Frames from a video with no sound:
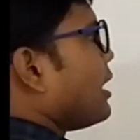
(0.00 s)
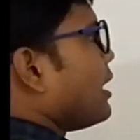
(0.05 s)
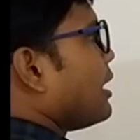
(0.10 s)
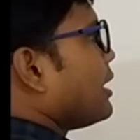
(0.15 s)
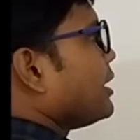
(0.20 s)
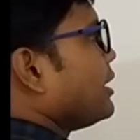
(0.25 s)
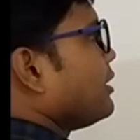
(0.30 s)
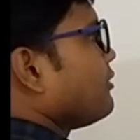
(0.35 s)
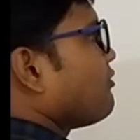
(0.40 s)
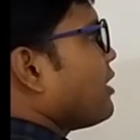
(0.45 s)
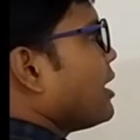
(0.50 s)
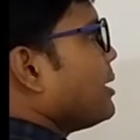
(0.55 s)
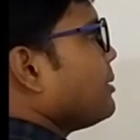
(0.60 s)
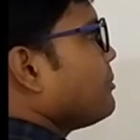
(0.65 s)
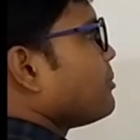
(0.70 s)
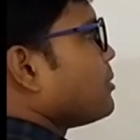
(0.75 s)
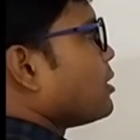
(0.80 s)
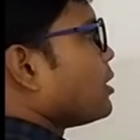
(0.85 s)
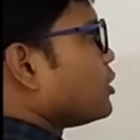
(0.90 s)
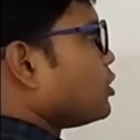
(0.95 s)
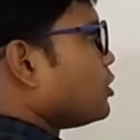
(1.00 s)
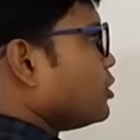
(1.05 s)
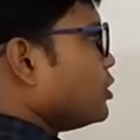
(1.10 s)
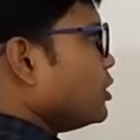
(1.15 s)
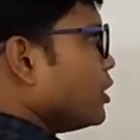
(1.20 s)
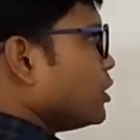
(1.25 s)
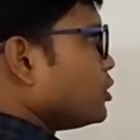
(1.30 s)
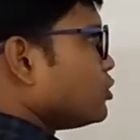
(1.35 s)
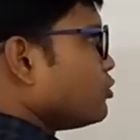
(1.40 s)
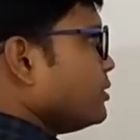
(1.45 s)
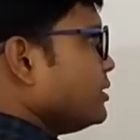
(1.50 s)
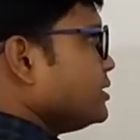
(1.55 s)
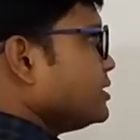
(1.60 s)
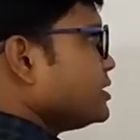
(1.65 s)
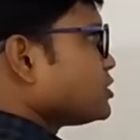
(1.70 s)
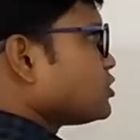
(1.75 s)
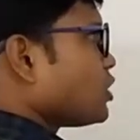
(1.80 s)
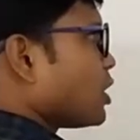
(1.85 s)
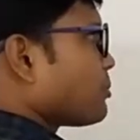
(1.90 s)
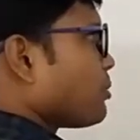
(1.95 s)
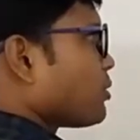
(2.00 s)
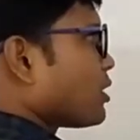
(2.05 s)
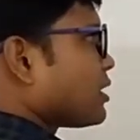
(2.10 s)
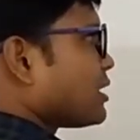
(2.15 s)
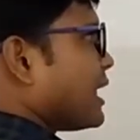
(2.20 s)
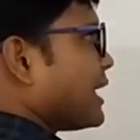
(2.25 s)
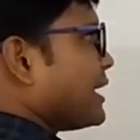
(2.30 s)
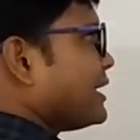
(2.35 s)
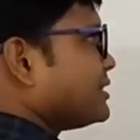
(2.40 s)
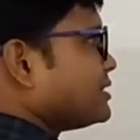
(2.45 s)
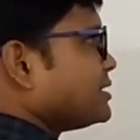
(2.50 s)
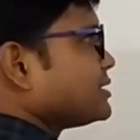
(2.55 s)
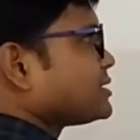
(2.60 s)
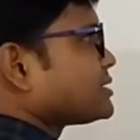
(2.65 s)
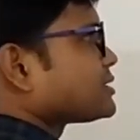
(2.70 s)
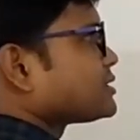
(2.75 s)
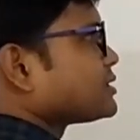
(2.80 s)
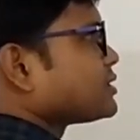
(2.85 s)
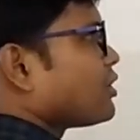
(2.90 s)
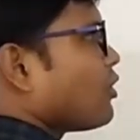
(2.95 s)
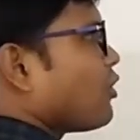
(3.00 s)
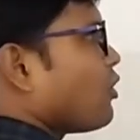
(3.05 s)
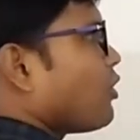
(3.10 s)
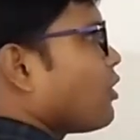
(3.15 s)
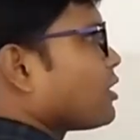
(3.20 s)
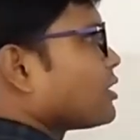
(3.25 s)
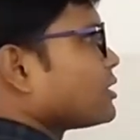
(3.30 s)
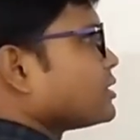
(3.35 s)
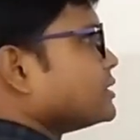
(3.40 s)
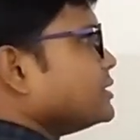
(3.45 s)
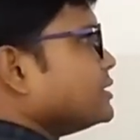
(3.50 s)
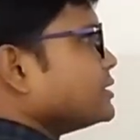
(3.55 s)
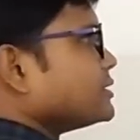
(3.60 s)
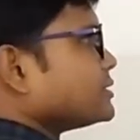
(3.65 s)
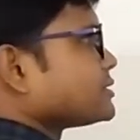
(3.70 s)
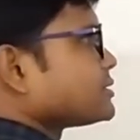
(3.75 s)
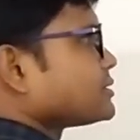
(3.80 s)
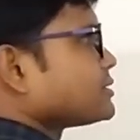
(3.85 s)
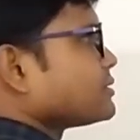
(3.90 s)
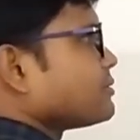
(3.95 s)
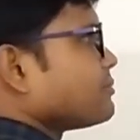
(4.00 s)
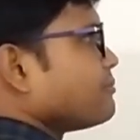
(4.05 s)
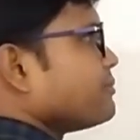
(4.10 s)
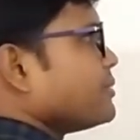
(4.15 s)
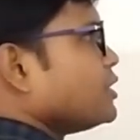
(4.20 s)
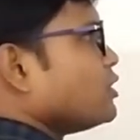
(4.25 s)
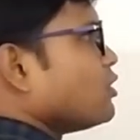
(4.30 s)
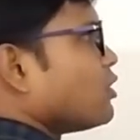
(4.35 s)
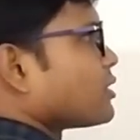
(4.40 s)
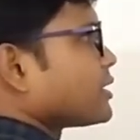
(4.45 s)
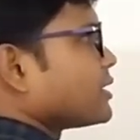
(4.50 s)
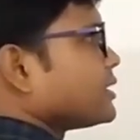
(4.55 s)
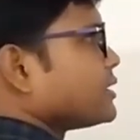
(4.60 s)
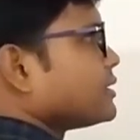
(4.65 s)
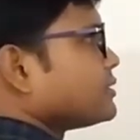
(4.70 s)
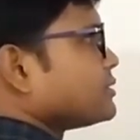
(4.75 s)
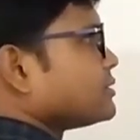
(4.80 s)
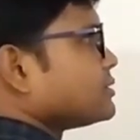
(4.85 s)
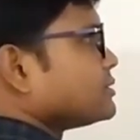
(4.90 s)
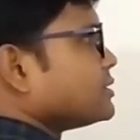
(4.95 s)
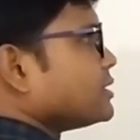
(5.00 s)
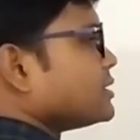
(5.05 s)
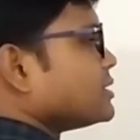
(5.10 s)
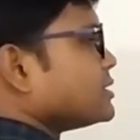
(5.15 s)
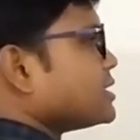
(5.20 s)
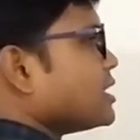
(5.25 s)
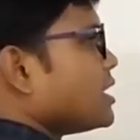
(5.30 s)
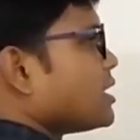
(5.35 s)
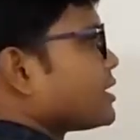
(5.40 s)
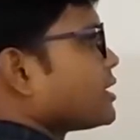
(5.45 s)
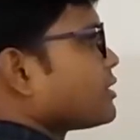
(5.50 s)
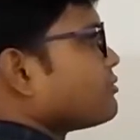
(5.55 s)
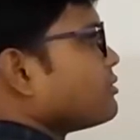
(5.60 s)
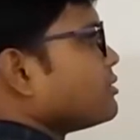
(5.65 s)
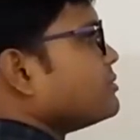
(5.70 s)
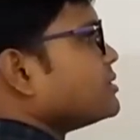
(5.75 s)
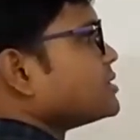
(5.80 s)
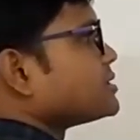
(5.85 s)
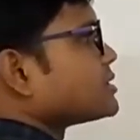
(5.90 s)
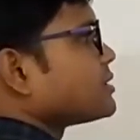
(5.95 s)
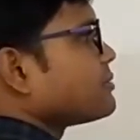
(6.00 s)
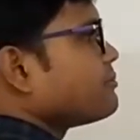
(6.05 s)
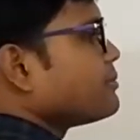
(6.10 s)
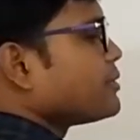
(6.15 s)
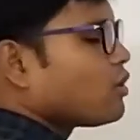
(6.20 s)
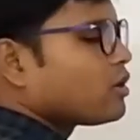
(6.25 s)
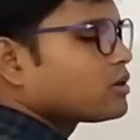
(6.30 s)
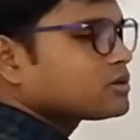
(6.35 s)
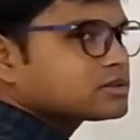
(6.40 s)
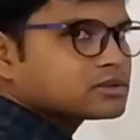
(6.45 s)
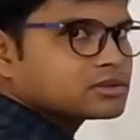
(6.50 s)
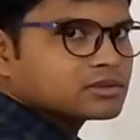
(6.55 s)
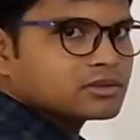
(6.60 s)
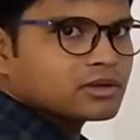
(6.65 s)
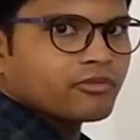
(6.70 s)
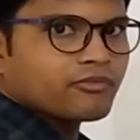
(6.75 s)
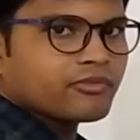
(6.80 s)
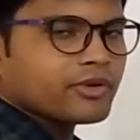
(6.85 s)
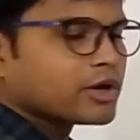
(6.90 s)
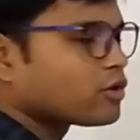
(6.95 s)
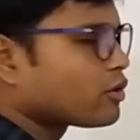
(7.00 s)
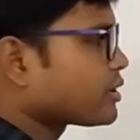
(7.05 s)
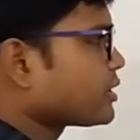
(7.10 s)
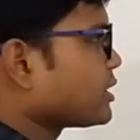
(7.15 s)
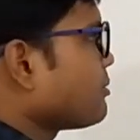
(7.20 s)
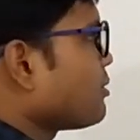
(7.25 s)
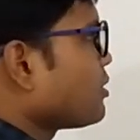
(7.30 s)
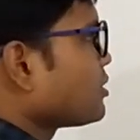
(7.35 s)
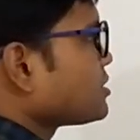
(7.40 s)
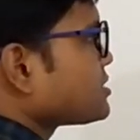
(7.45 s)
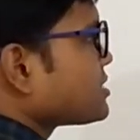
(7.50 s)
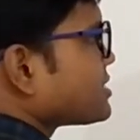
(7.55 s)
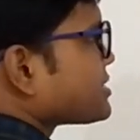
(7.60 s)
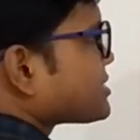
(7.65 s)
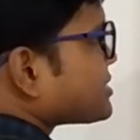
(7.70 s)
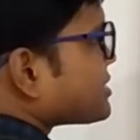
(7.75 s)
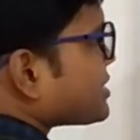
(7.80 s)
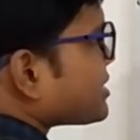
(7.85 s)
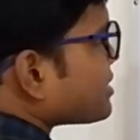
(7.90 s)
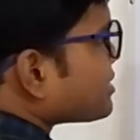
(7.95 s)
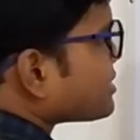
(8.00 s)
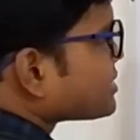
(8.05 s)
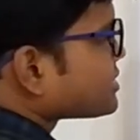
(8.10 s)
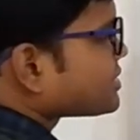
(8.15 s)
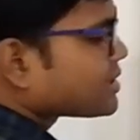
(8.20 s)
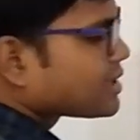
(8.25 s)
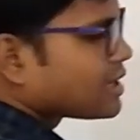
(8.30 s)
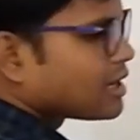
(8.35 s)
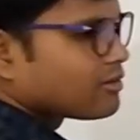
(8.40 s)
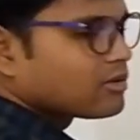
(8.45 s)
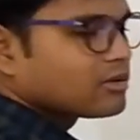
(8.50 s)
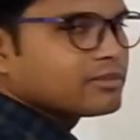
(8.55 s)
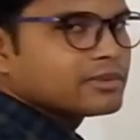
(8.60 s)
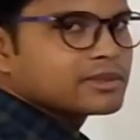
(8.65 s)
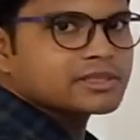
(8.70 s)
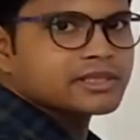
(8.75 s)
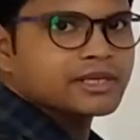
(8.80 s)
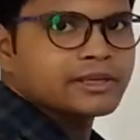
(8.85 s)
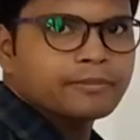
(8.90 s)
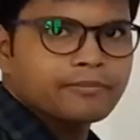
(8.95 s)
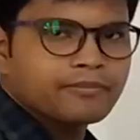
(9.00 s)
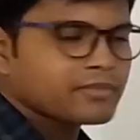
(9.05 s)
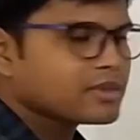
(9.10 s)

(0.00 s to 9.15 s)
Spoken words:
if I doing this dot product like this or this b dot a, the resultant will be same because we are talking about this scalar. Scalar will be same.